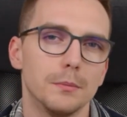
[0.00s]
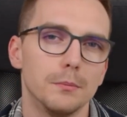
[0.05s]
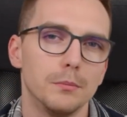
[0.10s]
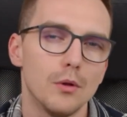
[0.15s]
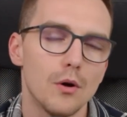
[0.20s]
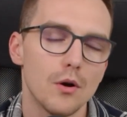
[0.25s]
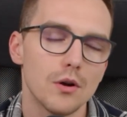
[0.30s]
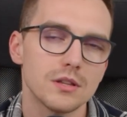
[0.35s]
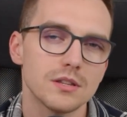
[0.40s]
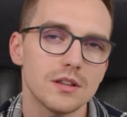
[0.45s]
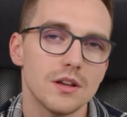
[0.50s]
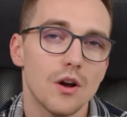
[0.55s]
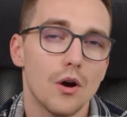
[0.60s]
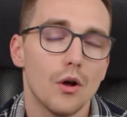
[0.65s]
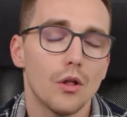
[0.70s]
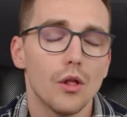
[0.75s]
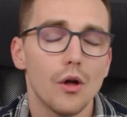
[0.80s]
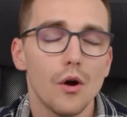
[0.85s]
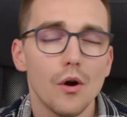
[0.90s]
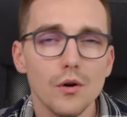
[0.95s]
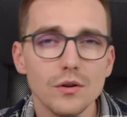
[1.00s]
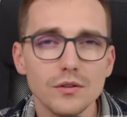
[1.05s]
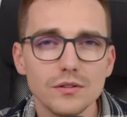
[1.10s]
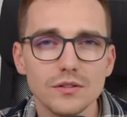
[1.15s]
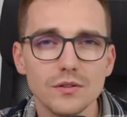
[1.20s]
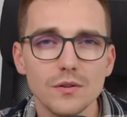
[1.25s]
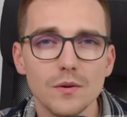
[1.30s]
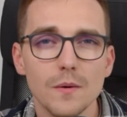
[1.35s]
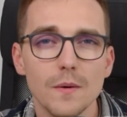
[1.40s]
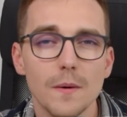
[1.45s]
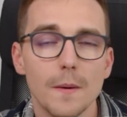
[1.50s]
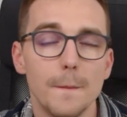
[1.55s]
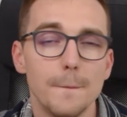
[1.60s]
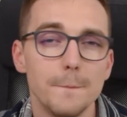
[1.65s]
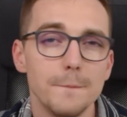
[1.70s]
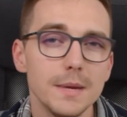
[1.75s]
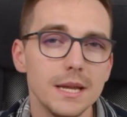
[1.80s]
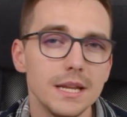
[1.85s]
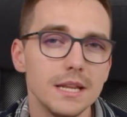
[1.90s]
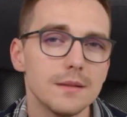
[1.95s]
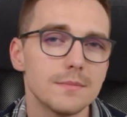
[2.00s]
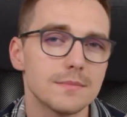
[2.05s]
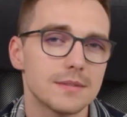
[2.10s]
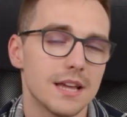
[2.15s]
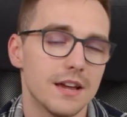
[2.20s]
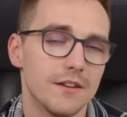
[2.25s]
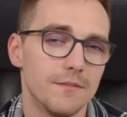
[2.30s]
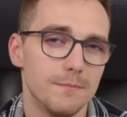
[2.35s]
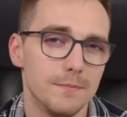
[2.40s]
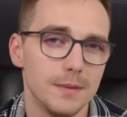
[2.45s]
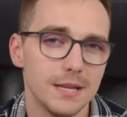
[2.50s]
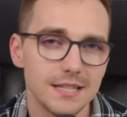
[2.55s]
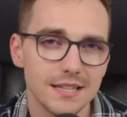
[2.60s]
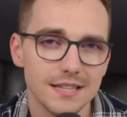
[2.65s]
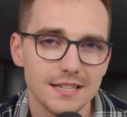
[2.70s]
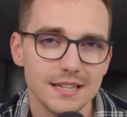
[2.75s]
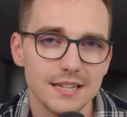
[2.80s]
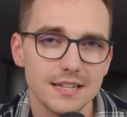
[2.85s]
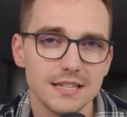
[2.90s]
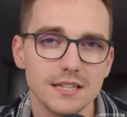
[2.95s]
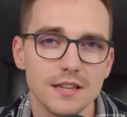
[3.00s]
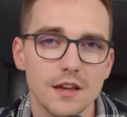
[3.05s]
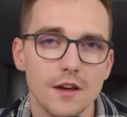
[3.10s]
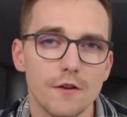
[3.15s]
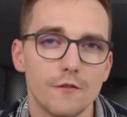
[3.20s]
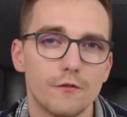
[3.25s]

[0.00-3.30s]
blogs or also medium-sized businesses.